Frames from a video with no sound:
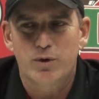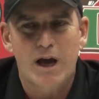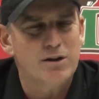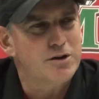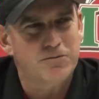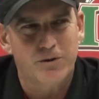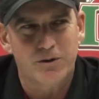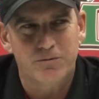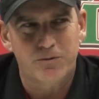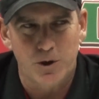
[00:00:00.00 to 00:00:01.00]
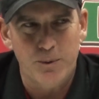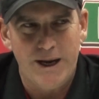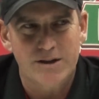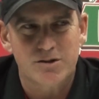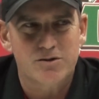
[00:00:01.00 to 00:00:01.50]
I'm not looking for firm
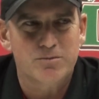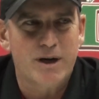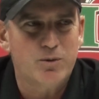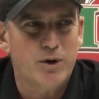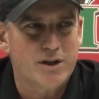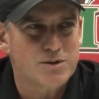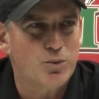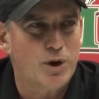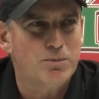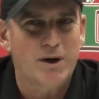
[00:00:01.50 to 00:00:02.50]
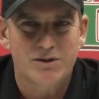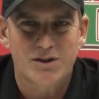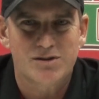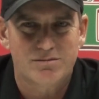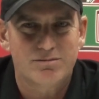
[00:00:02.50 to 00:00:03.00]
answers from anyone. It's more about
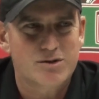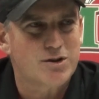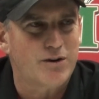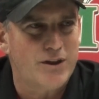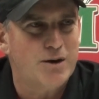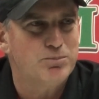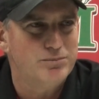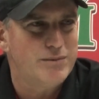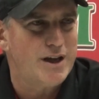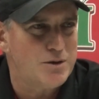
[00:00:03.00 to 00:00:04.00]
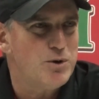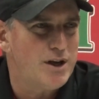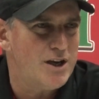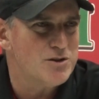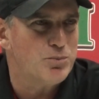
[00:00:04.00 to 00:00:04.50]
just start that
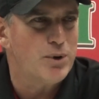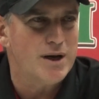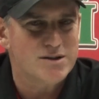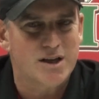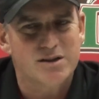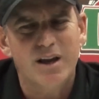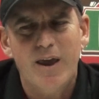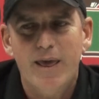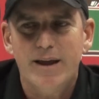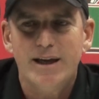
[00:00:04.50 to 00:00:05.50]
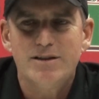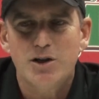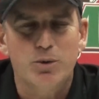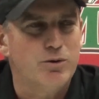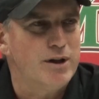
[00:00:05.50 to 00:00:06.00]
communication process
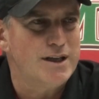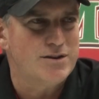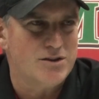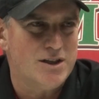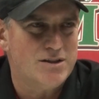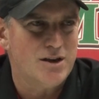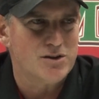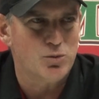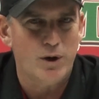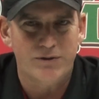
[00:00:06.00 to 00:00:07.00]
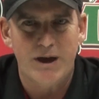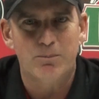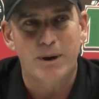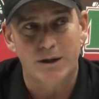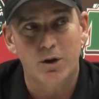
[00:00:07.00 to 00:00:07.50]
until we really get the details of what
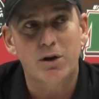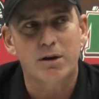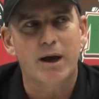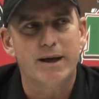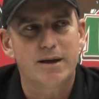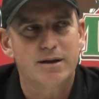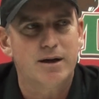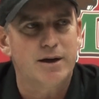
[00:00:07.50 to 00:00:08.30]
that might look like.